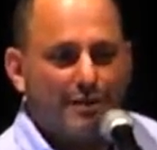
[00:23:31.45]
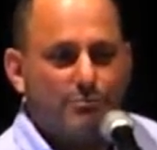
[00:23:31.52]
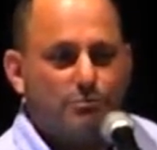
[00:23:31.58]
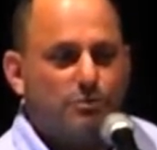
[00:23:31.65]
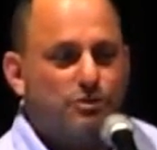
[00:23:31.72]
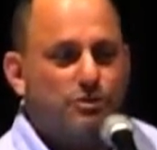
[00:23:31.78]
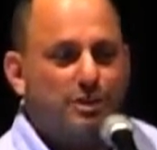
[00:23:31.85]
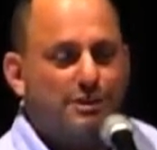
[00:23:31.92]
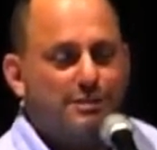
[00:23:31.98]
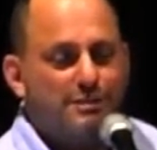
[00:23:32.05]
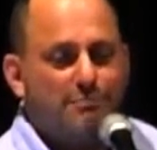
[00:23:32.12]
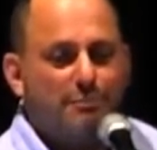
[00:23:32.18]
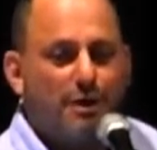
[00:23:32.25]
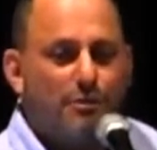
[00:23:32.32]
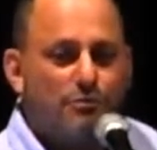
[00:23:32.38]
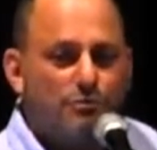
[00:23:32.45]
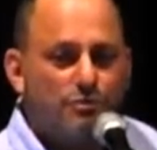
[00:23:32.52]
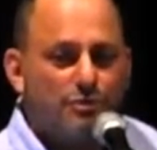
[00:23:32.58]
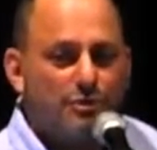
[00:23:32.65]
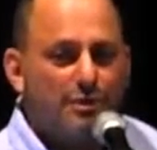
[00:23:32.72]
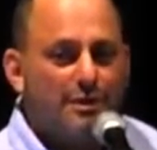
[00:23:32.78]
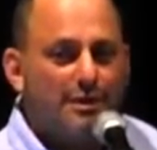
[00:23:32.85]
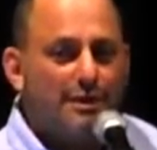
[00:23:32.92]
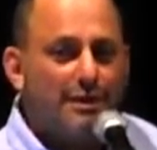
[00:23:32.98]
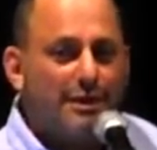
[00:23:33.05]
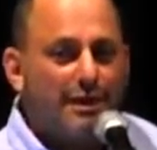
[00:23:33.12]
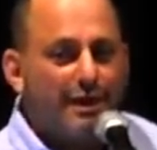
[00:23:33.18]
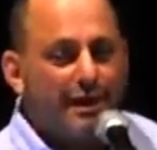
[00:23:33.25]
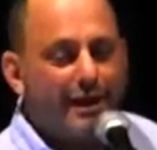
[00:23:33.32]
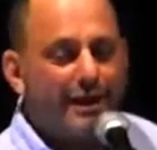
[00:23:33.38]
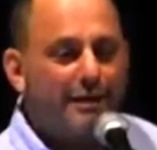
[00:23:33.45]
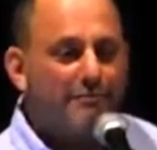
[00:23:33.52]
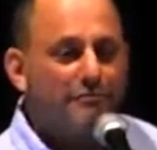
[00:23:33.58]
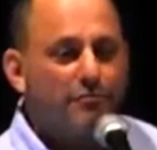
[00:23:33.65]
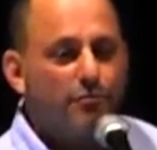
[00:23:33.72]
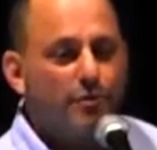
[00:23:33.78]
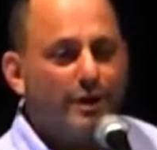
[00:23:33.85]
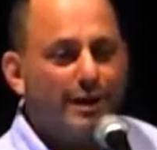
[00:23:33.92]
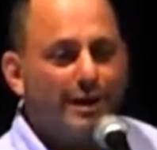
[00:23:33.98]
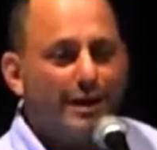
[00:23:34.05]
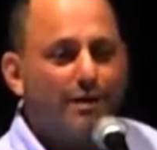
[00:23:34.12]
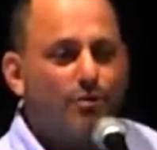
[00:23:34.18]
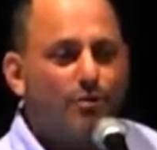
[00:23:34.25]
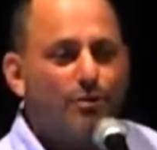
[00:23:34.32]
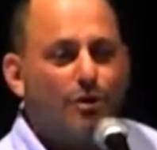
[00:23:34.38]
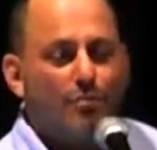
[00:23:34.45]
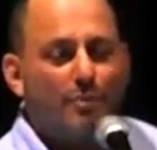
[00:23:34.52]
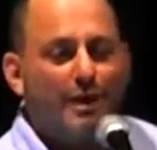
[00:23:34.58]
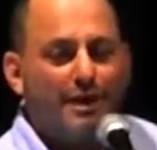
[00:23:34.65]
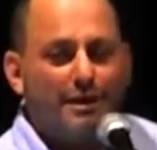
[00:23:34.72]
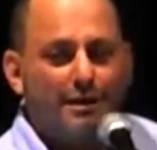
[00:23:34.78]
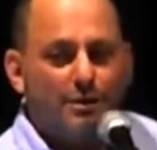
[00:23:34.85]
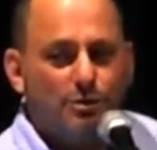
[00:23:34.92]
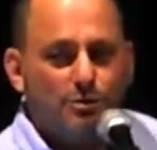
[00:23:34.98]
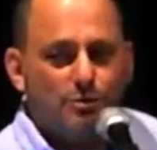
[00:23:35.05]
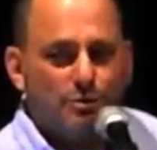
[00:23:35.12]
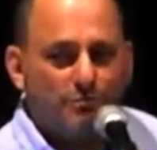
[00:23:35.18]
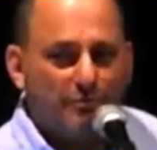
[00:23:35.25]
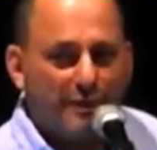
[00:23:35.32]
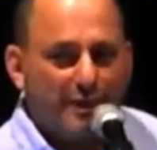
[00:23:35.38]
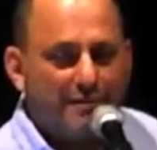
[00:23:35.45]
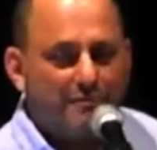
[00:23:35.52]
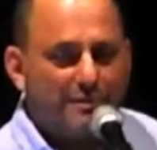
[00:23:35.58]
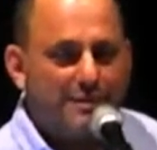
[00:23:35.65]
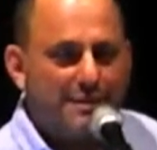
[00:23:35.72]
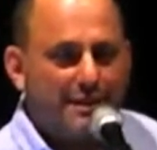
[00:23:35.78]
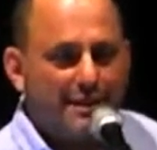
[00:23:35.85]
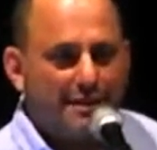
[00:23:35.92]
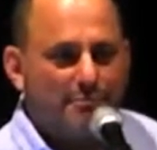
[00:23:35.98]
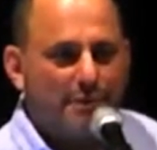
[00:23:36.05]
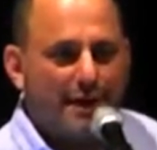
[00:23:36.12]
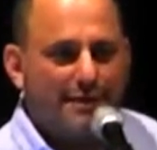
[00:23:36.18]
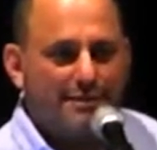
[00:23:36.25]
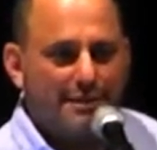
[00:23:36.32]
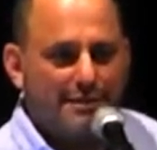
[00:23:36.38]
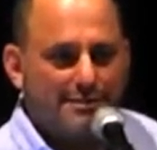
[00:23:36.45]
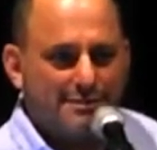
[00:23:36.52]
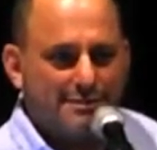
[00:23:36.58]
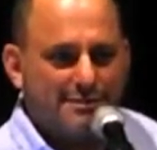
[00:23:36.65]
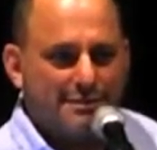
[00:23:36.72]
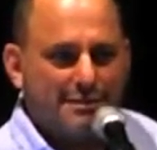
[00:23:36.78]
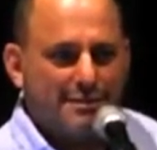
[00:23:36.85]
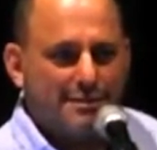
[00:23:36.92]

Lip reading: It was just about careful and economical use of inverse kinematics,